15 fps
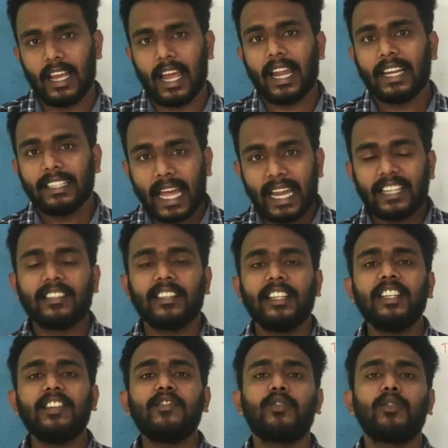and that
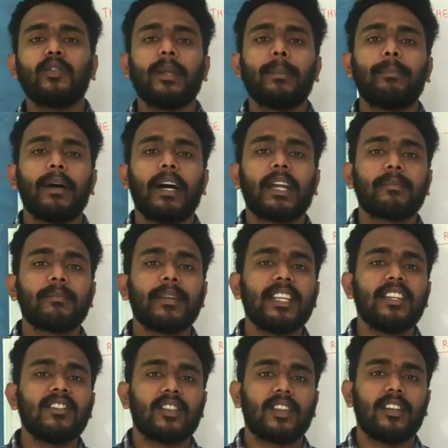leads to the
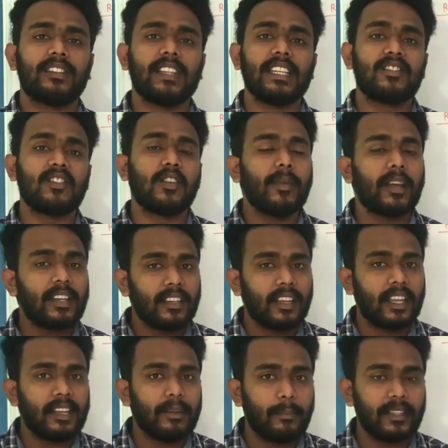permanent settlement
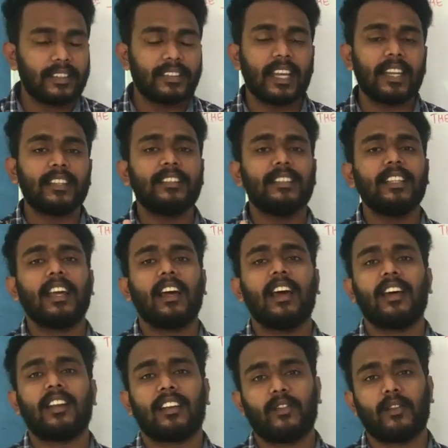in besides the
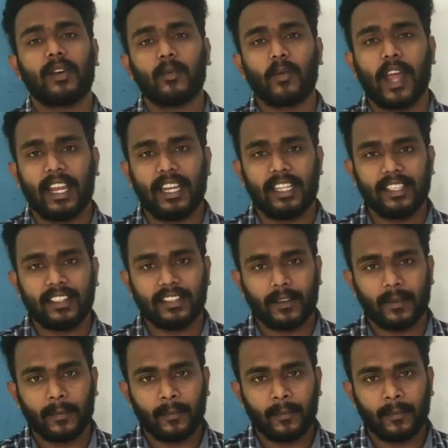river valleys.